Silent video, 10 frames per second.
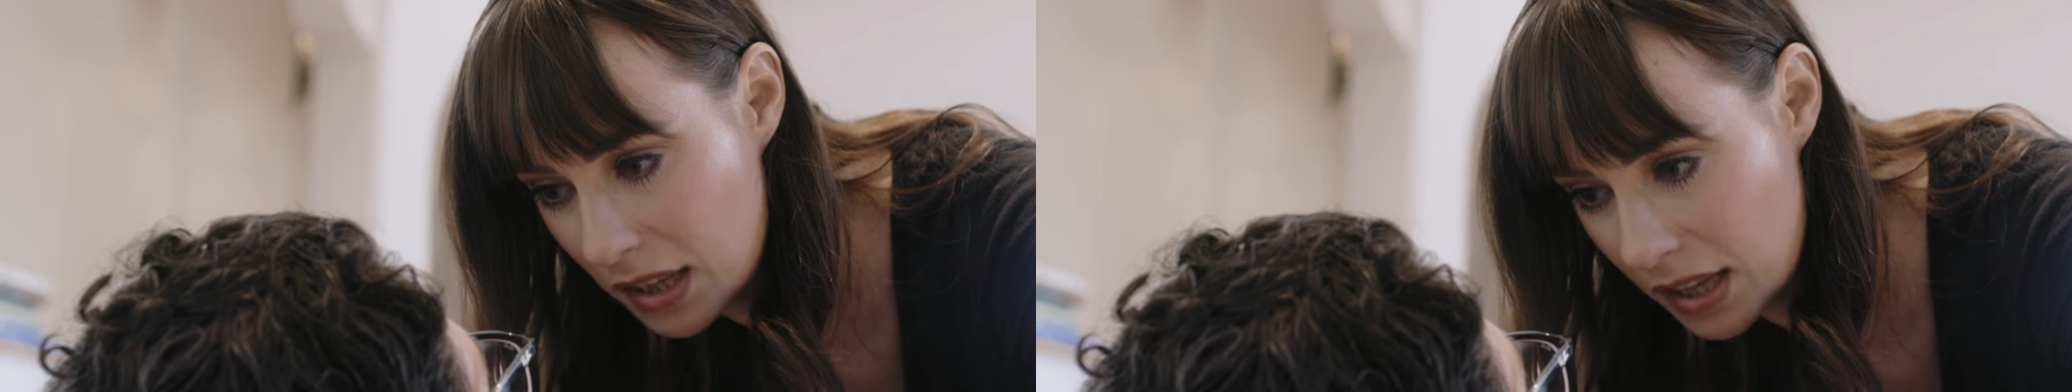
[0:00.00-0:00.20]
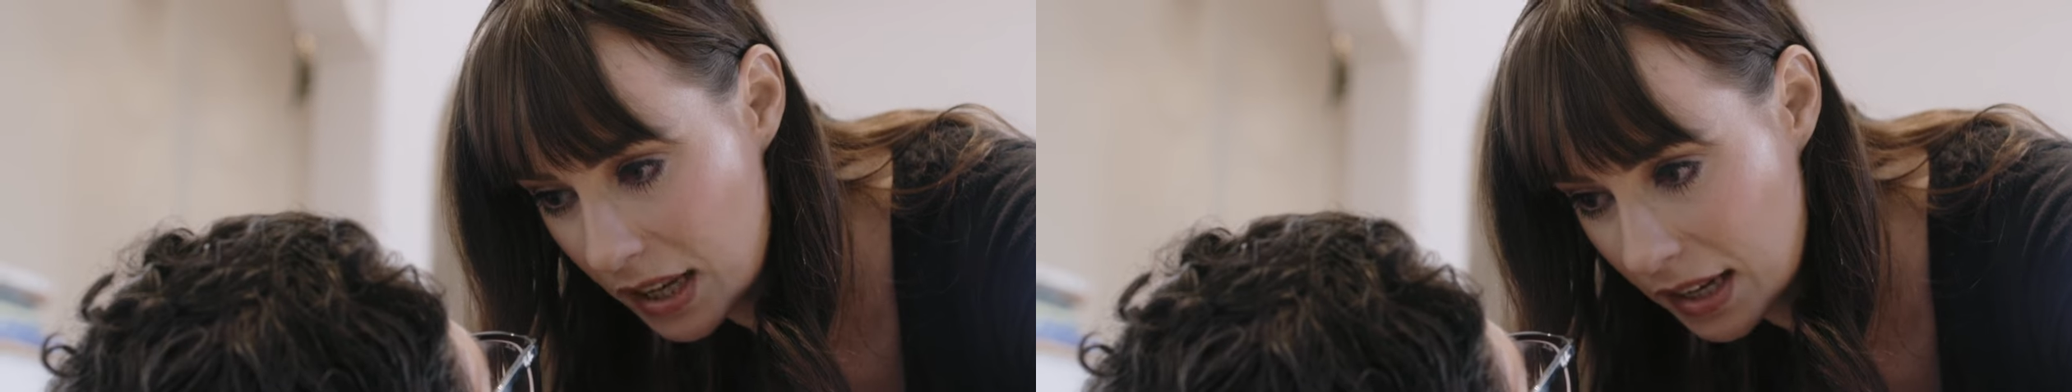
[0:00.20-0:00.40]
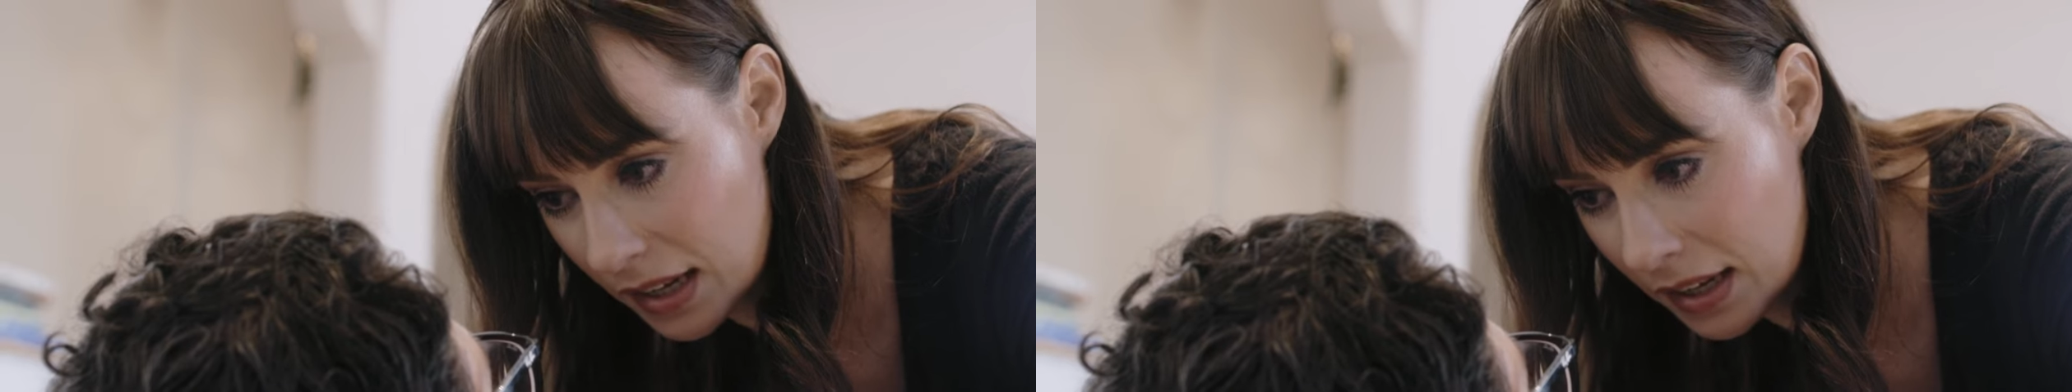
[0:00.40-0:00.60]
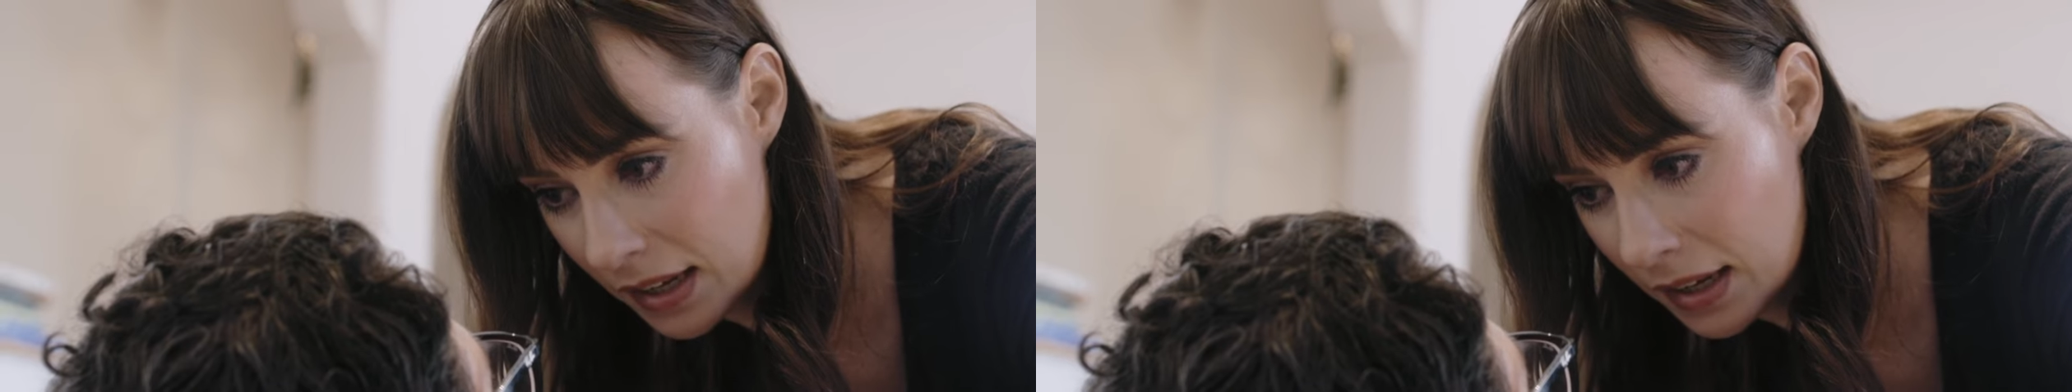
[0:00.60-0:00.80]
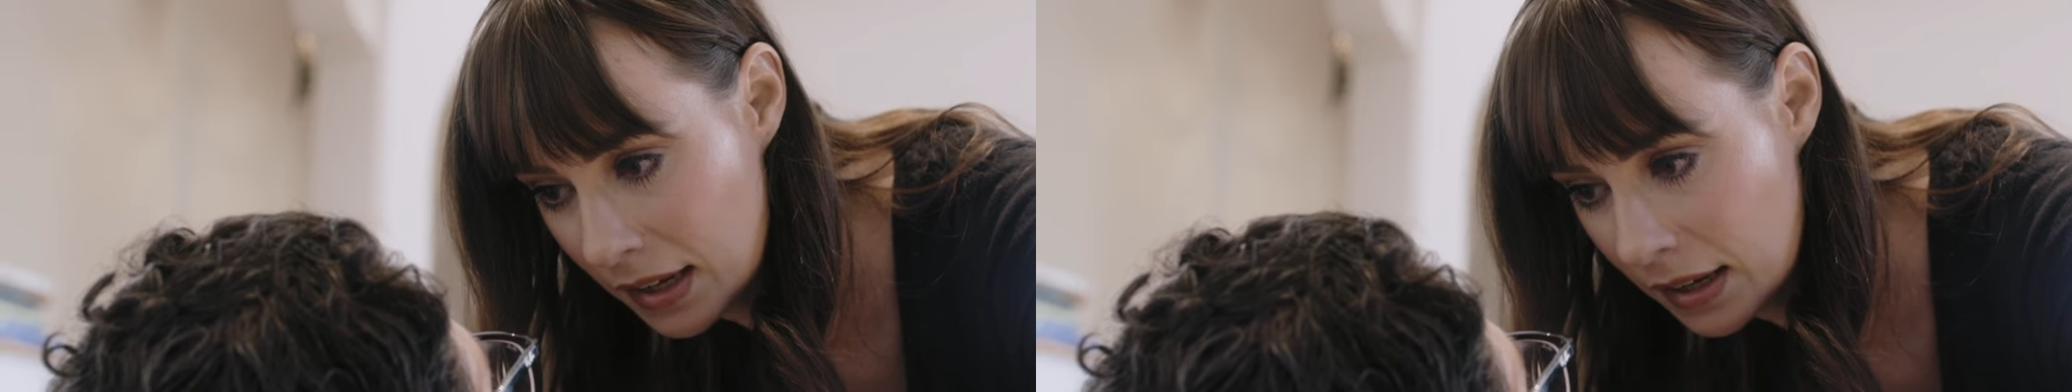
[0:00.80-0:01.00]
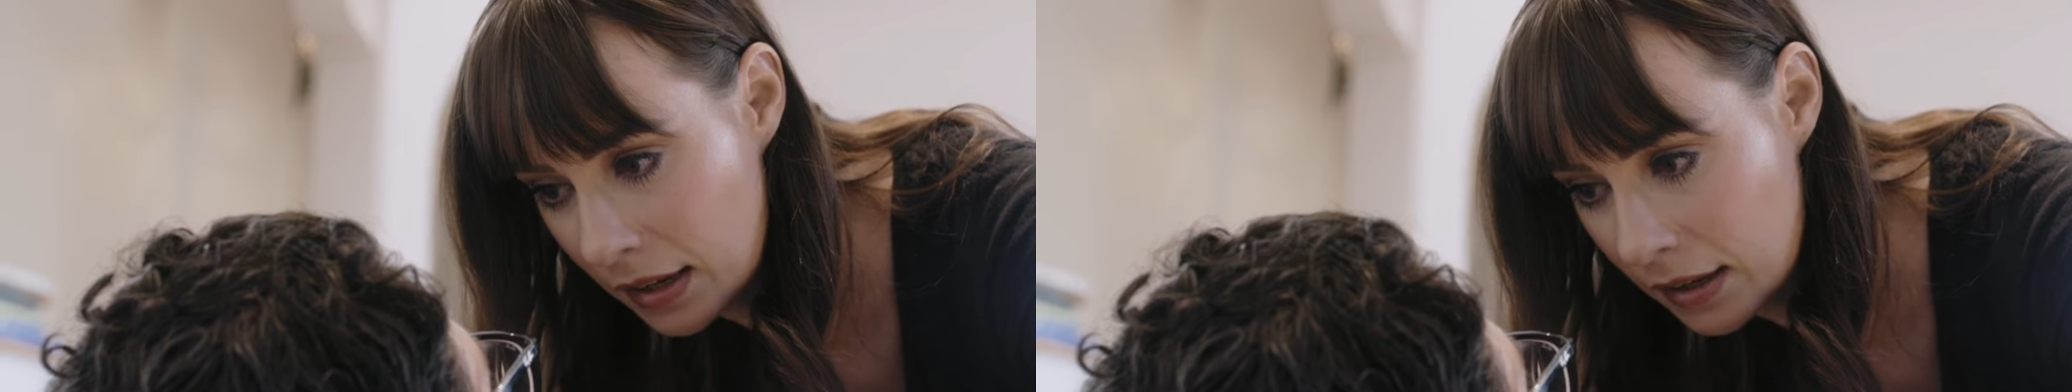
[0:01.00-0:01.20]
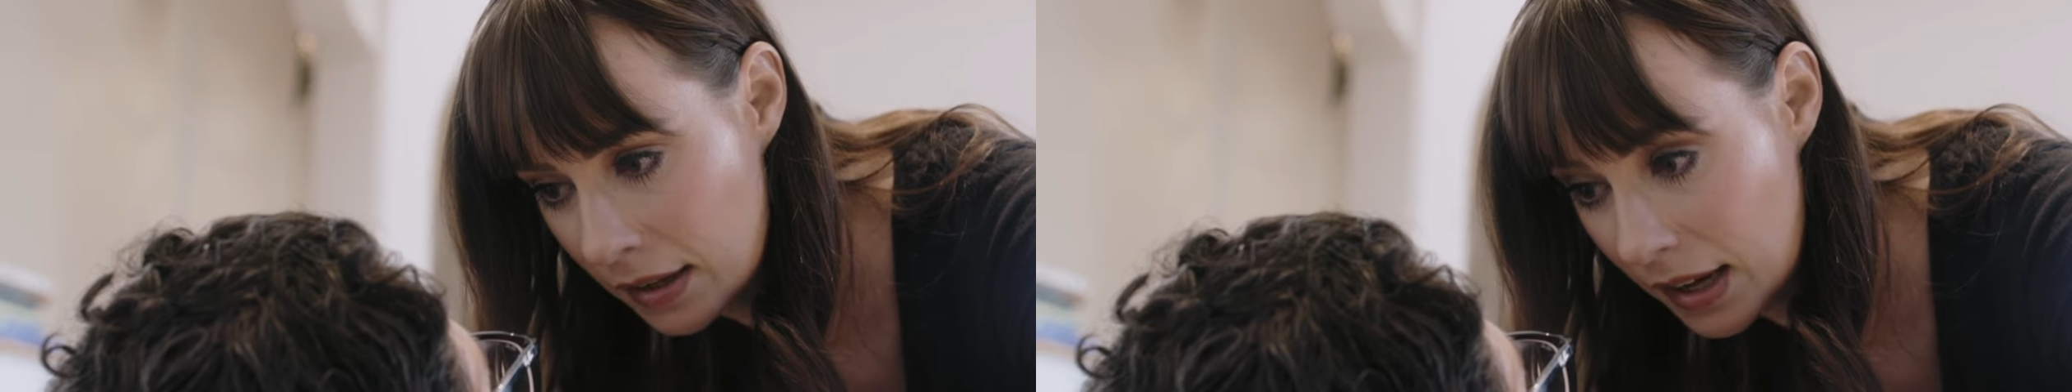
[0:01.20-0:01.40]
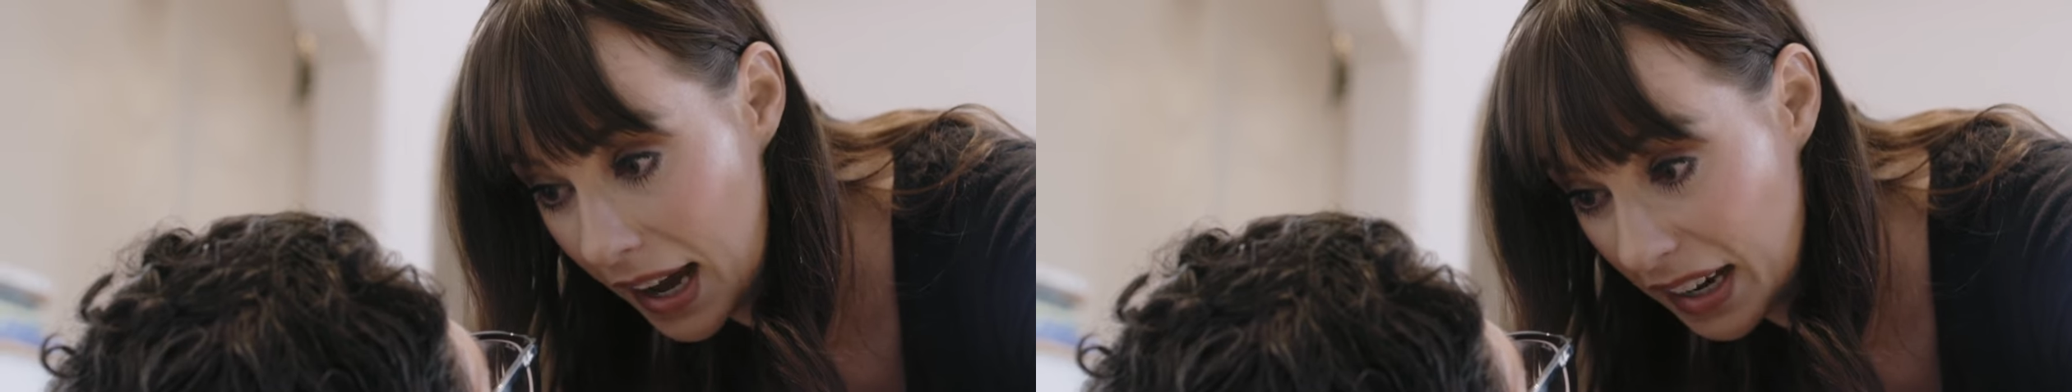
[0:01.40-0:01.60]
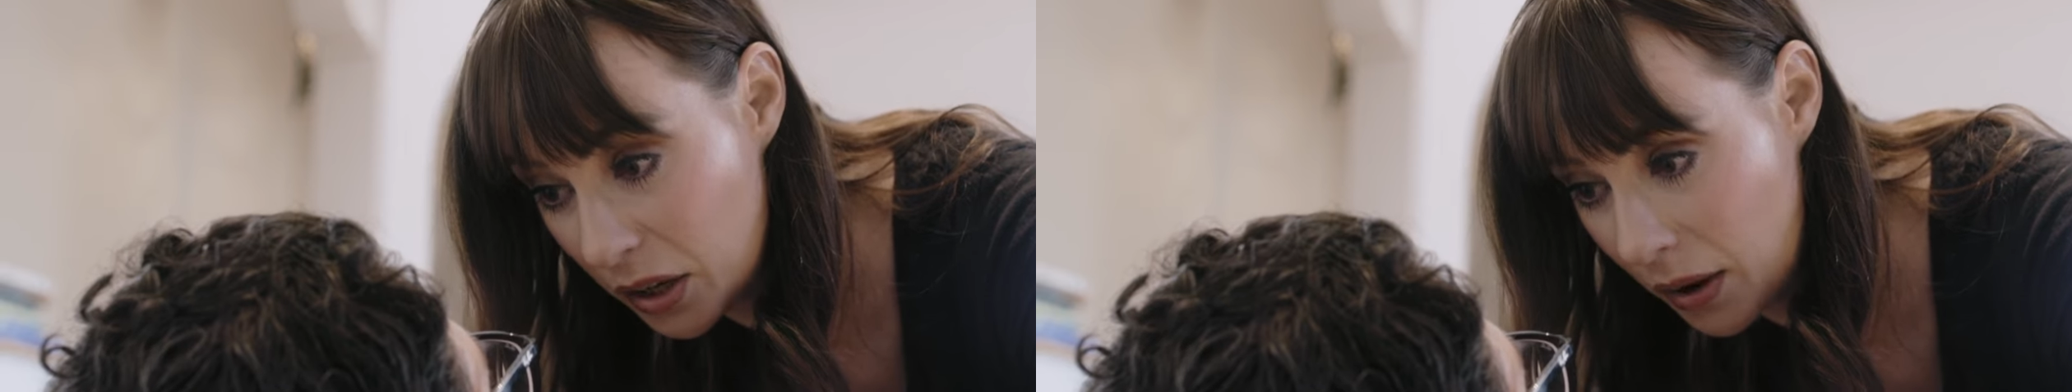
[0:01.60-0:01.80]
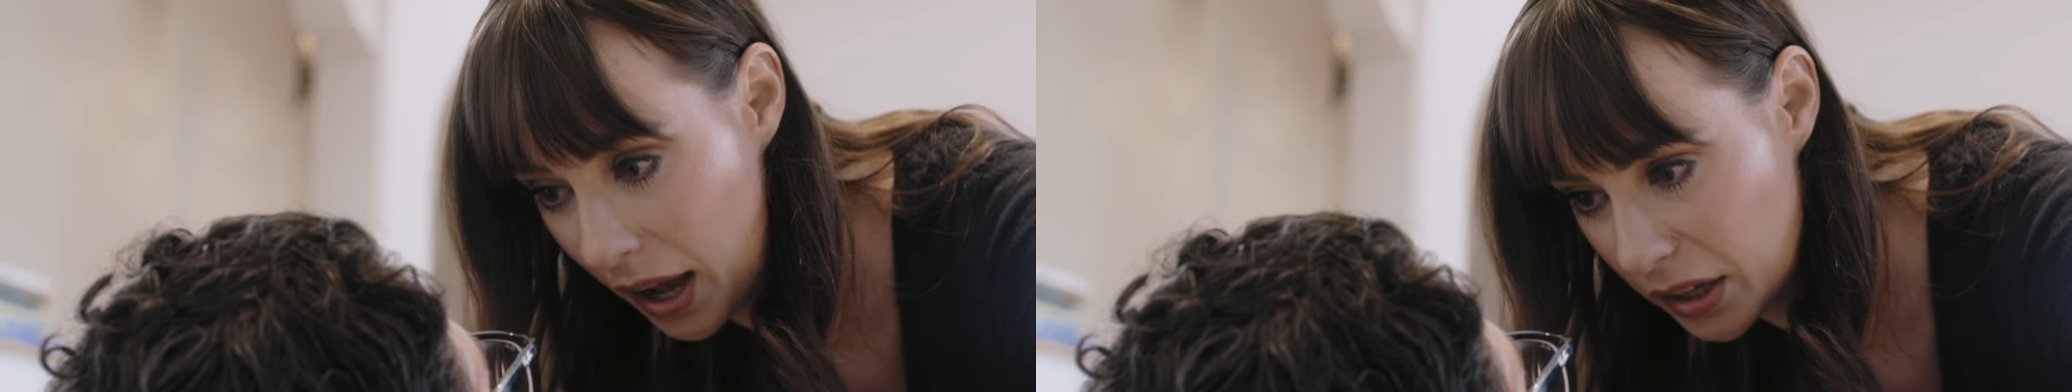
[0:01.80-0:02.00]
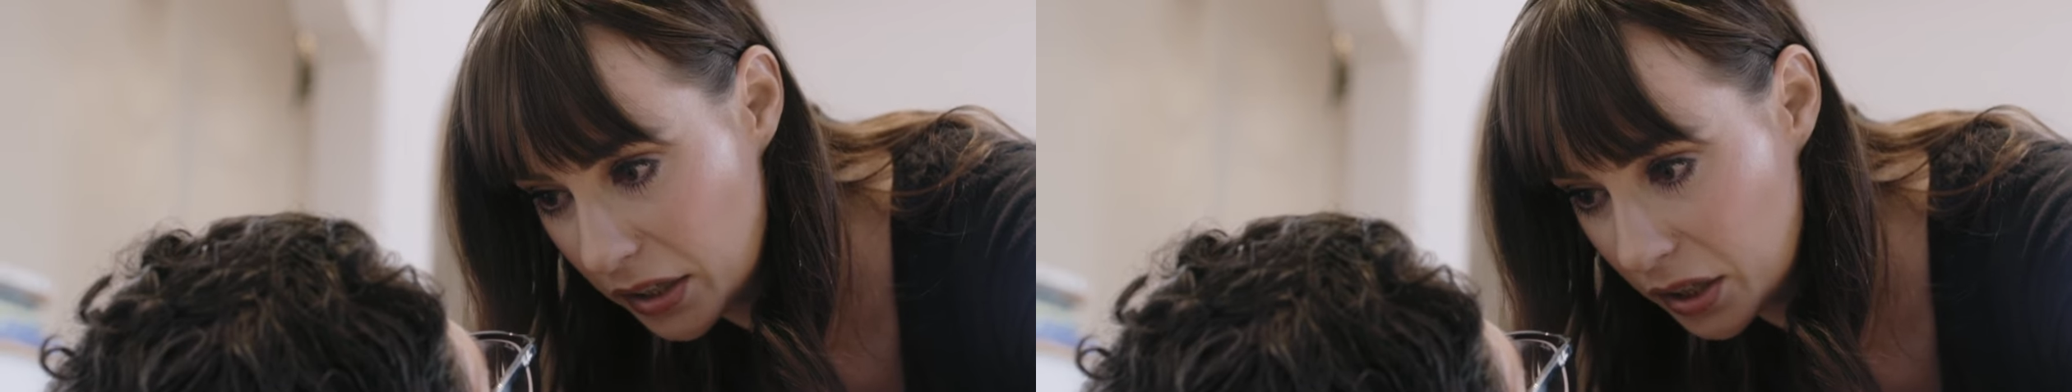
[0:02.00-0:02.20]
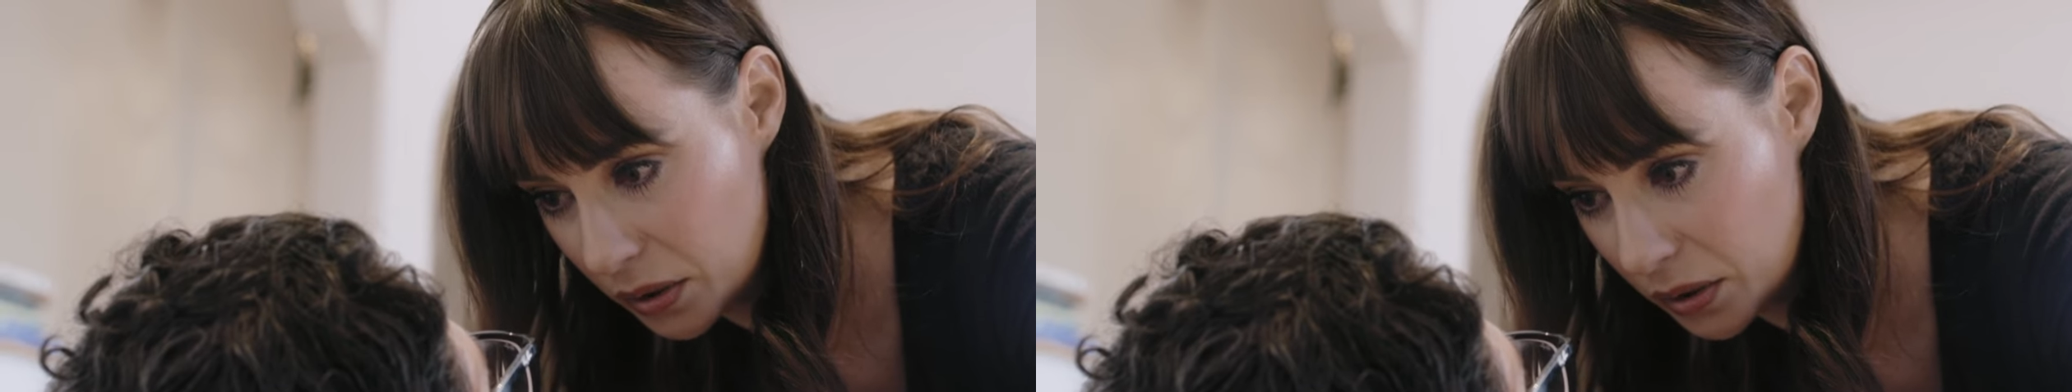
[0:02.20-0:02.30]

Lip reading: thing I know how to do.